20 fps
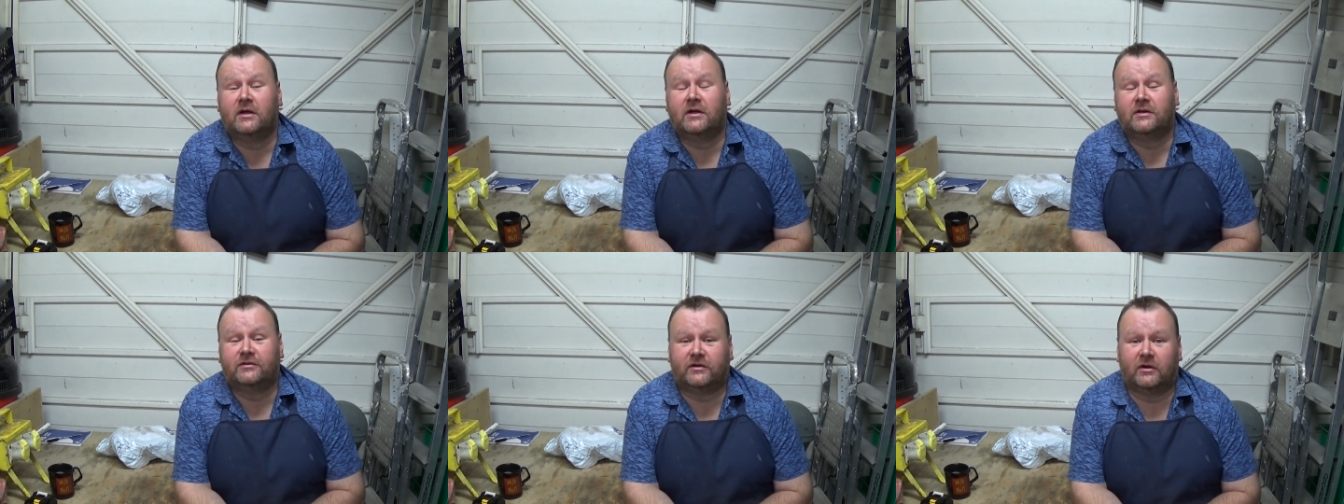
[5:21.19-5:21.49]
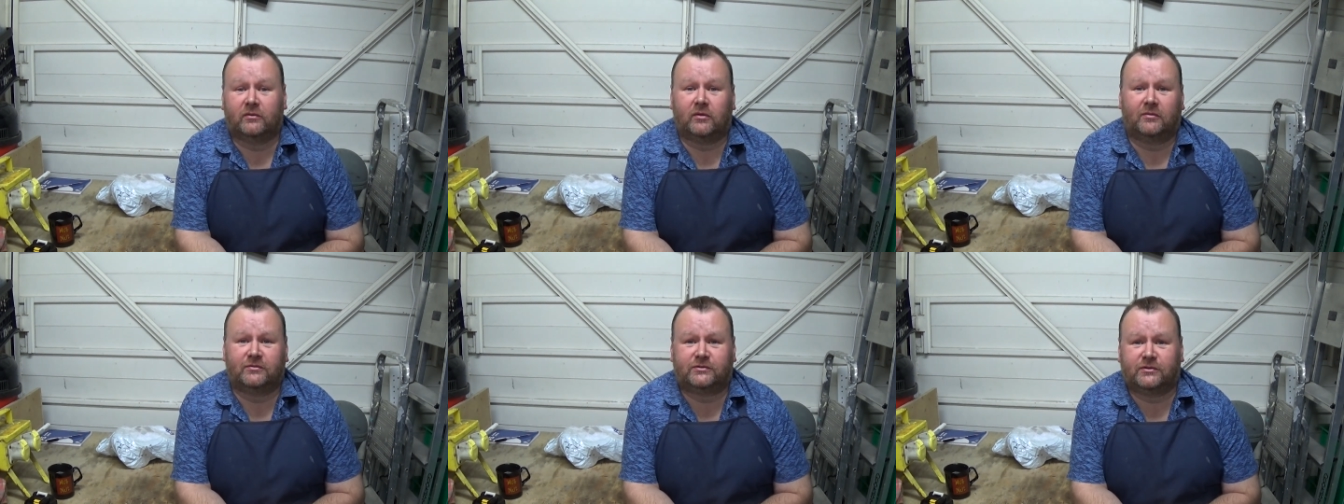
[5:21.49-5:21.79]

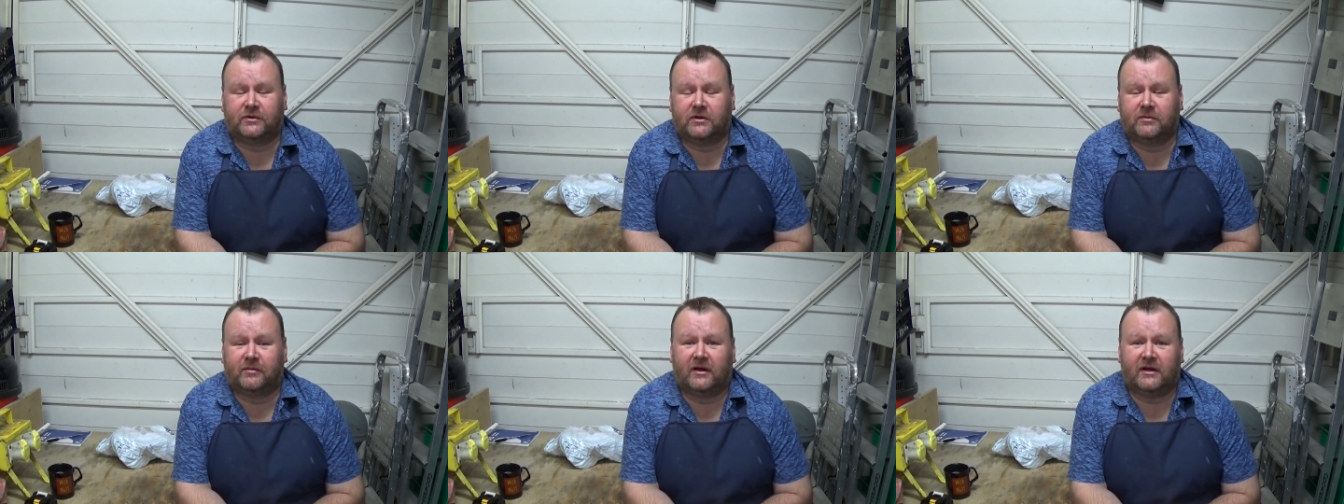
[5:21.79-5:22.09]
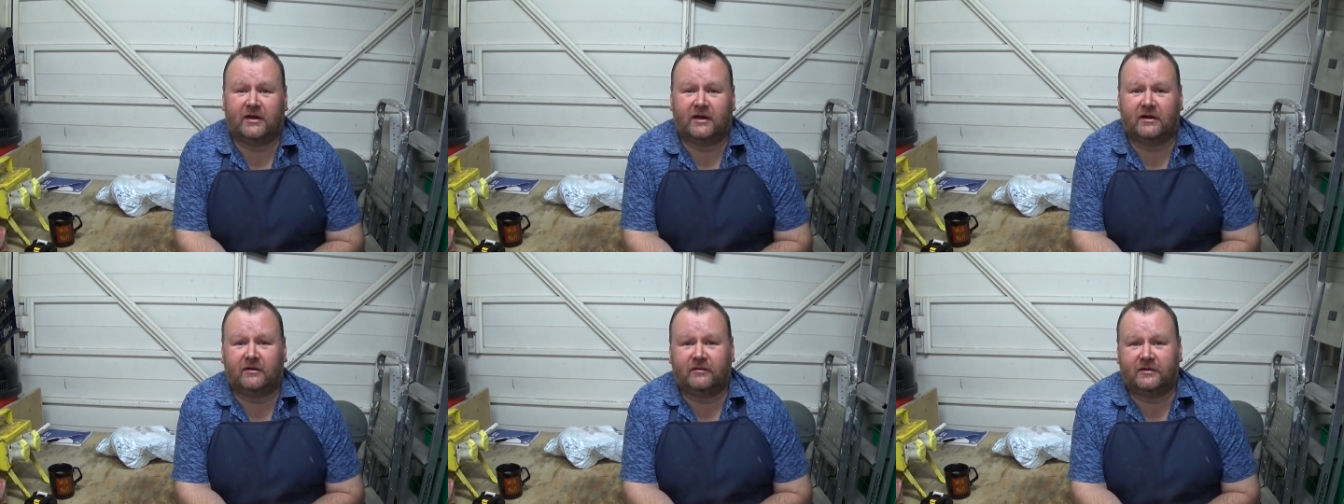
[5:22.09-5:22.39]
So what I'm talking about
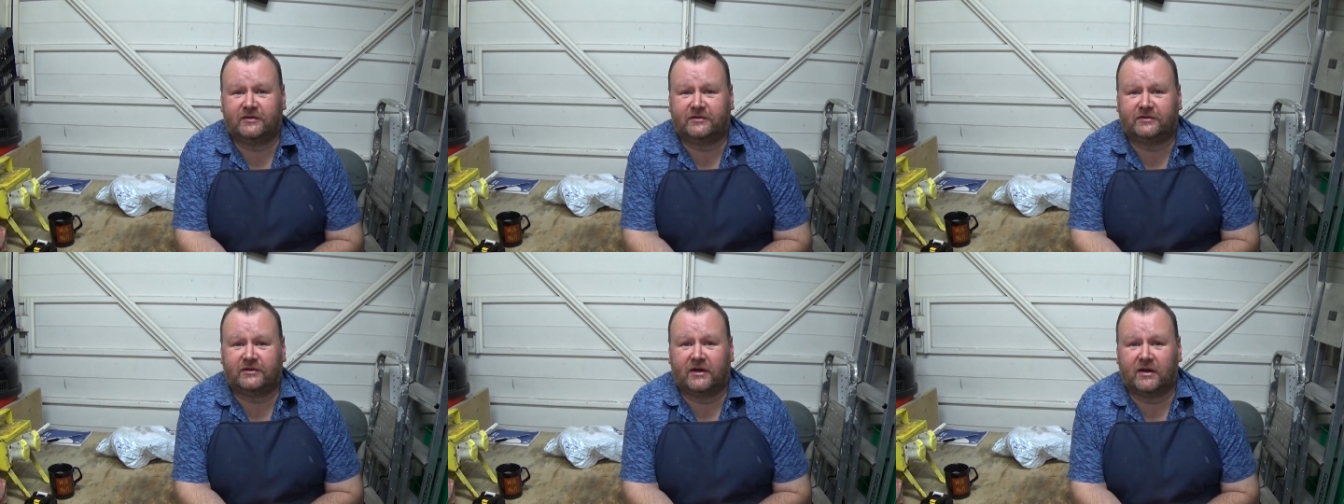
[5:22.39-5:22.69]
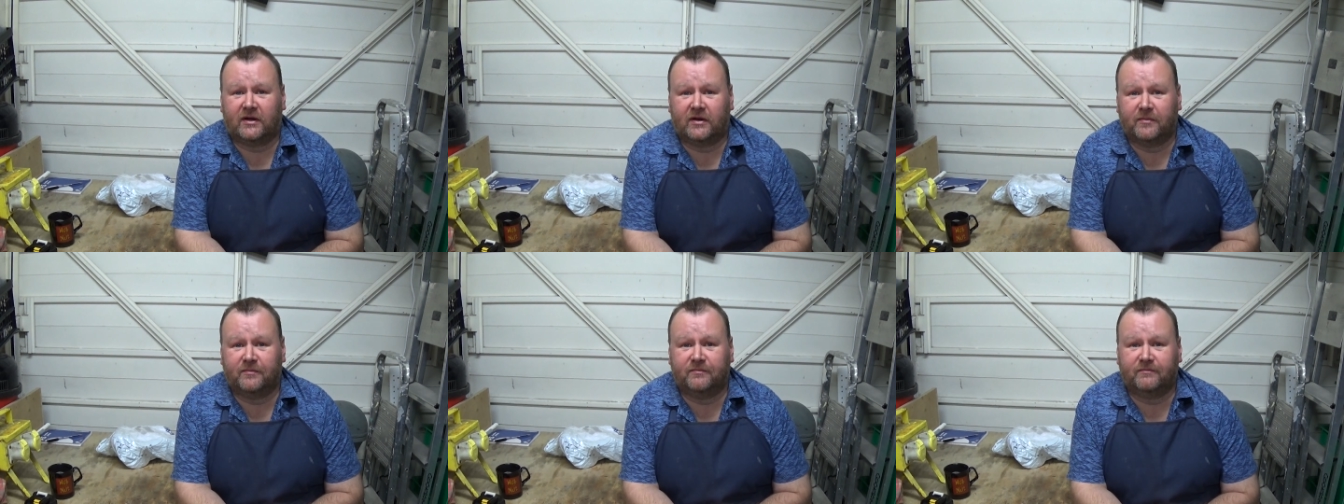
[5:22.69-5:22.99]
here is
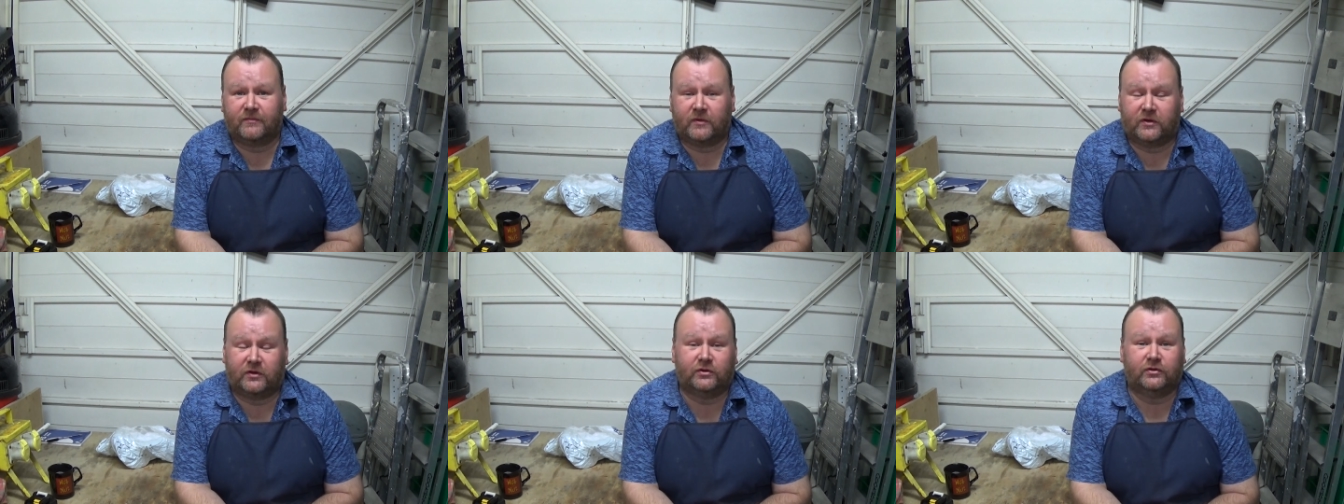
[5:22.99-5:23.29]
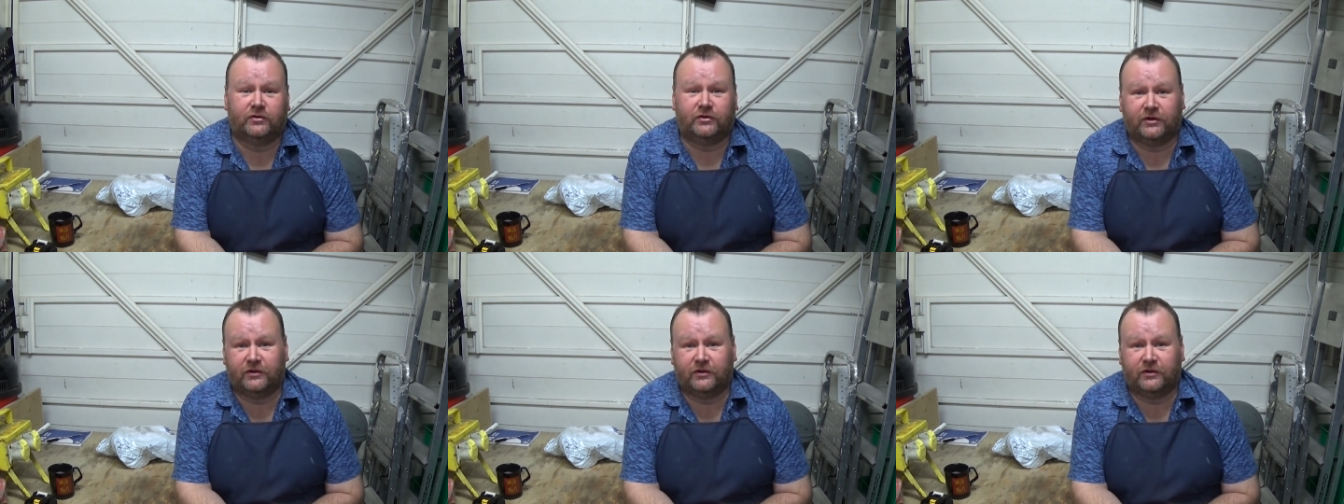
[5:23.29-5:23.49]
good